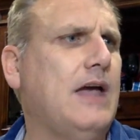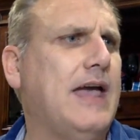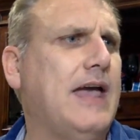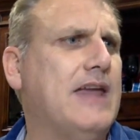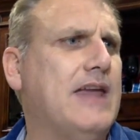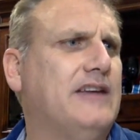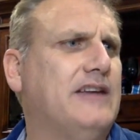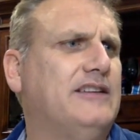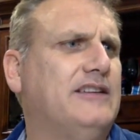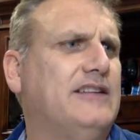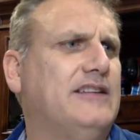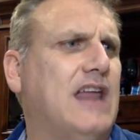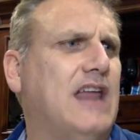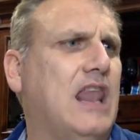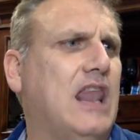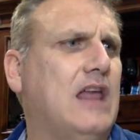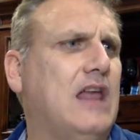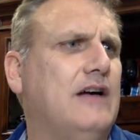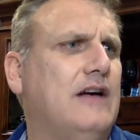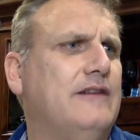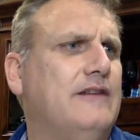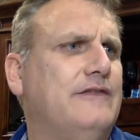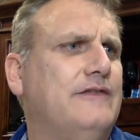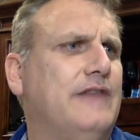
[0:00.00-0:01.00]
Anna says, I
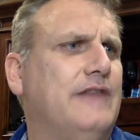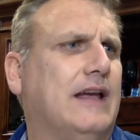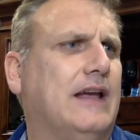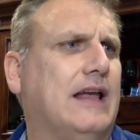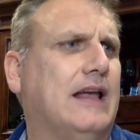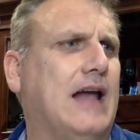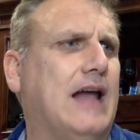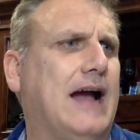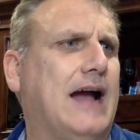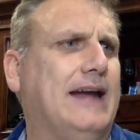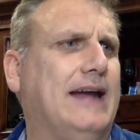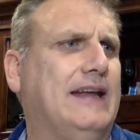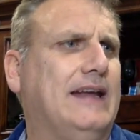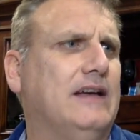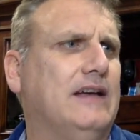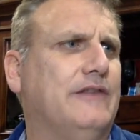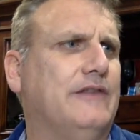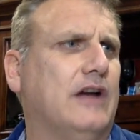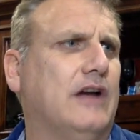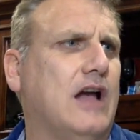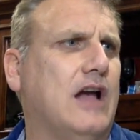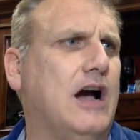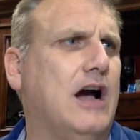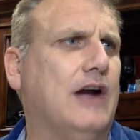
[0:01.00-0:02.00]
love the idea
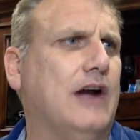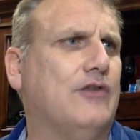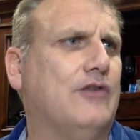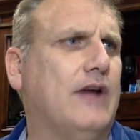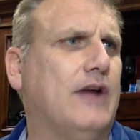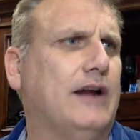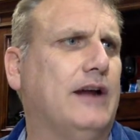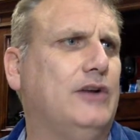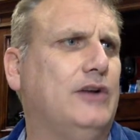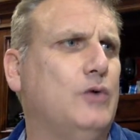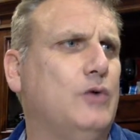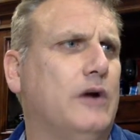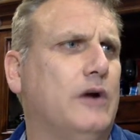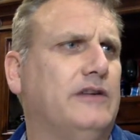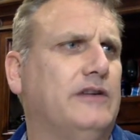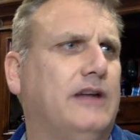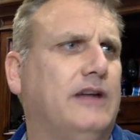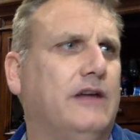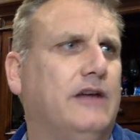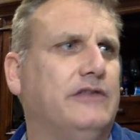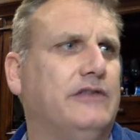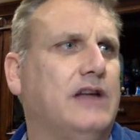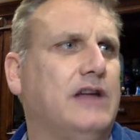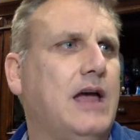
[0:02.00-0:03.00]
of a contract to
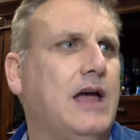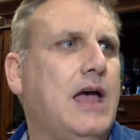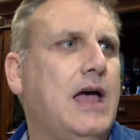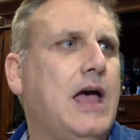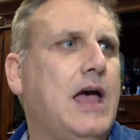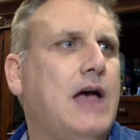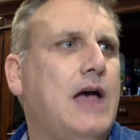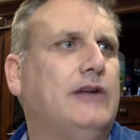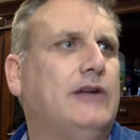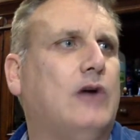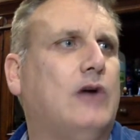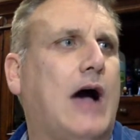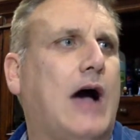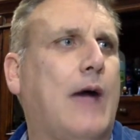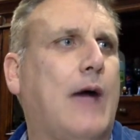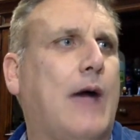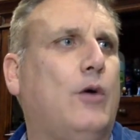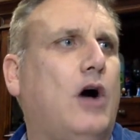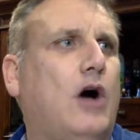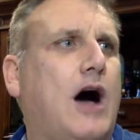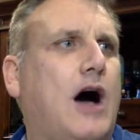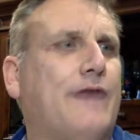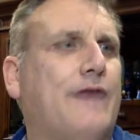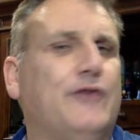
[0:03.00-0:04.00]
ourselves. So I
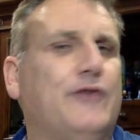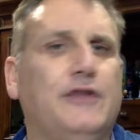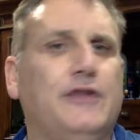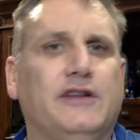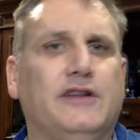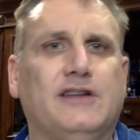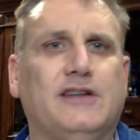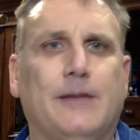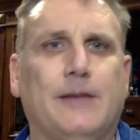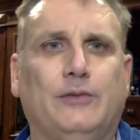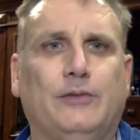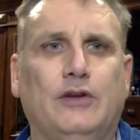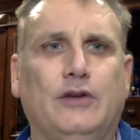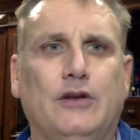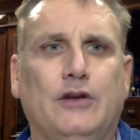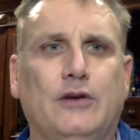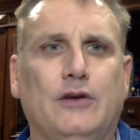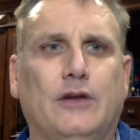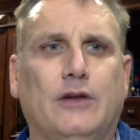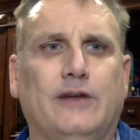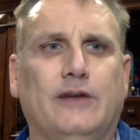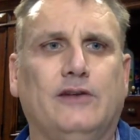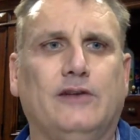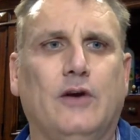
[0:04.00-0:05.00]
will offer this up to
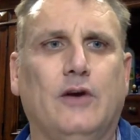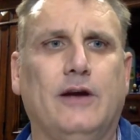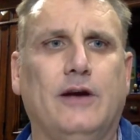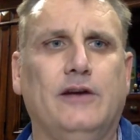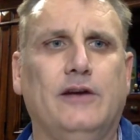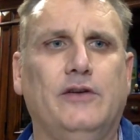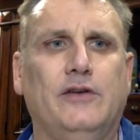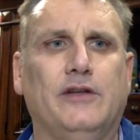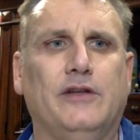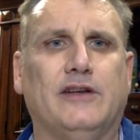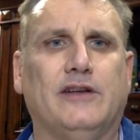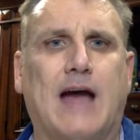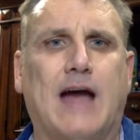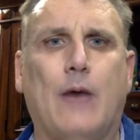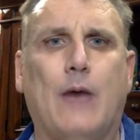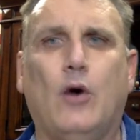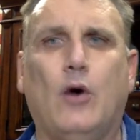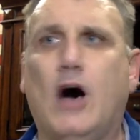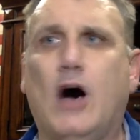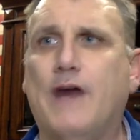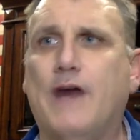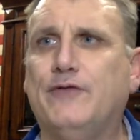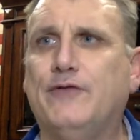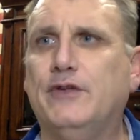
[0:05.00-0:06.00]
you. Let's go ahead and do this. I
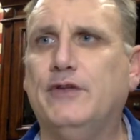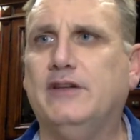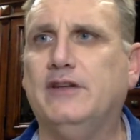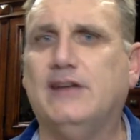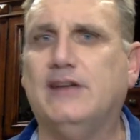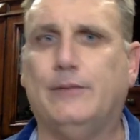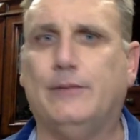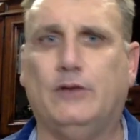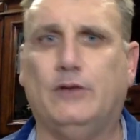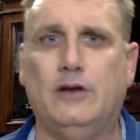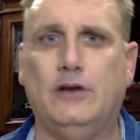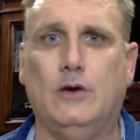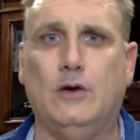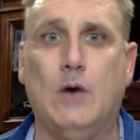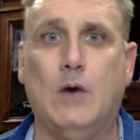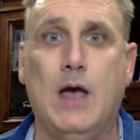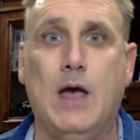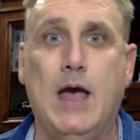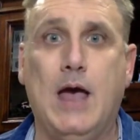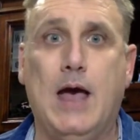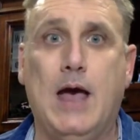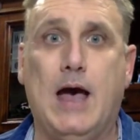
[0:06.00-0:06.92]
will offer this up to you.